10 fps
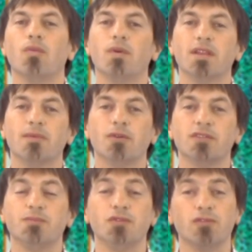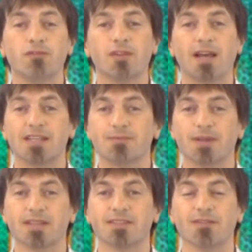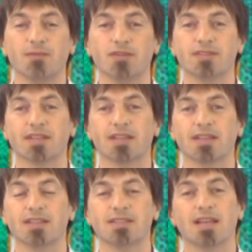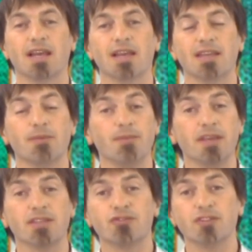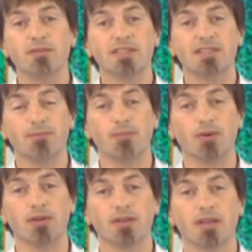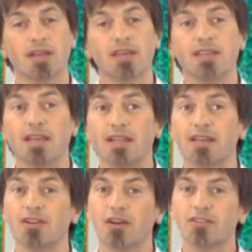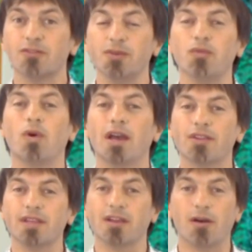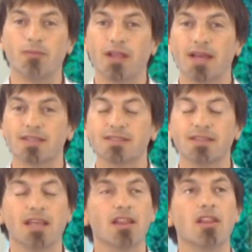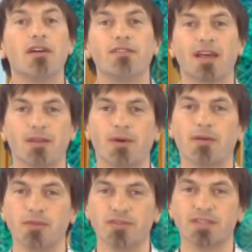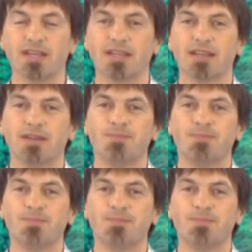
One of the most beautiful aspects of music is that it can be extremely simple, yet it can also be wildly complex, and I love that about music.